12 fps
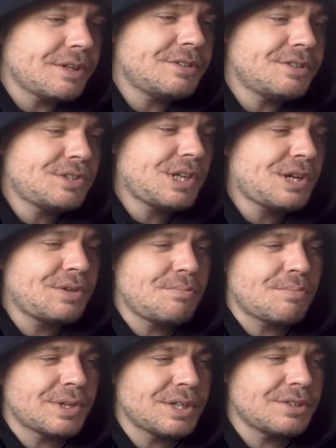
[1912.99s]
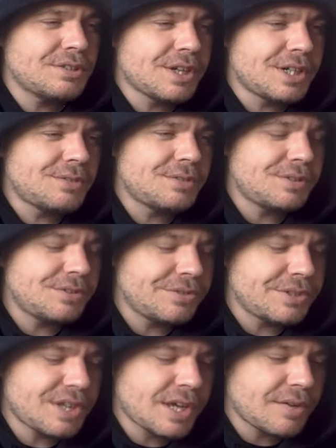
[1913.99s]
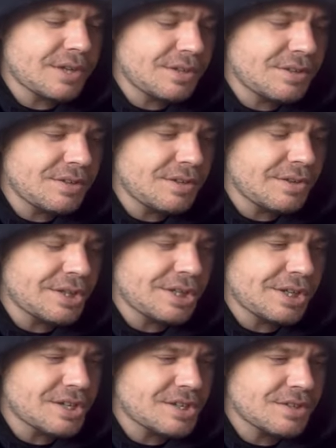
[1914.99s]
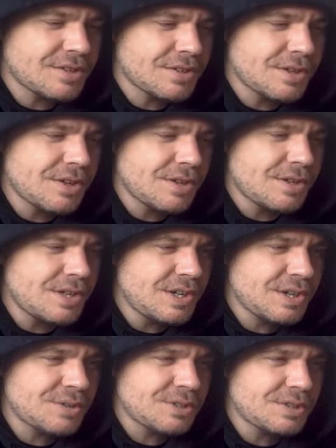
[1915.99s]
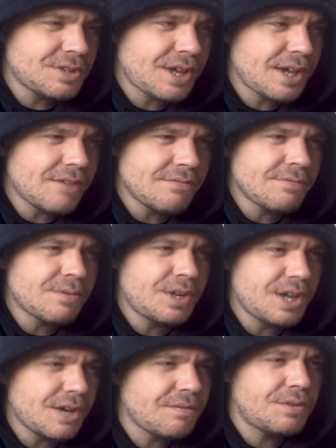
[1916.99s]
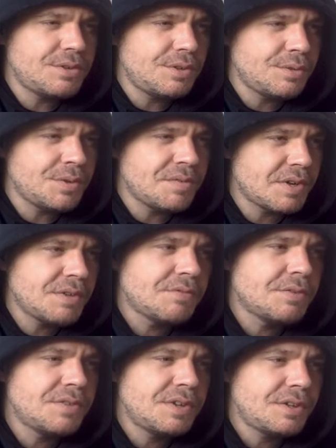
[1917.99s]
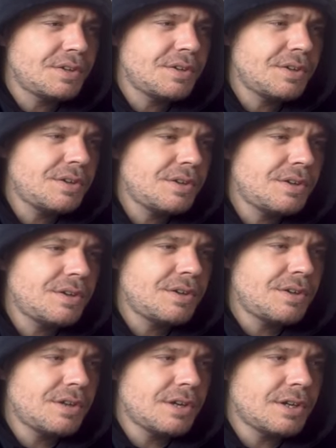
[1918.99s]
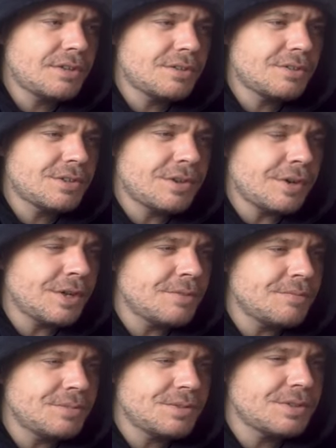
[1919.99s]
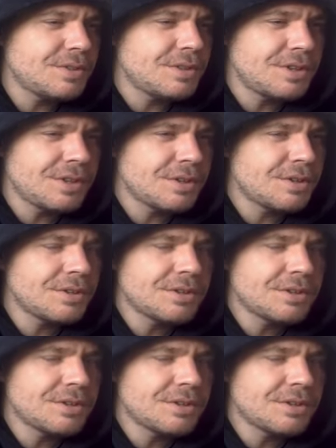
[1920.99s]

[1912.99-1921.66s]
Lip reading: Just how he breaks down and how he goes into every avenue of everything. And the times and, yeah.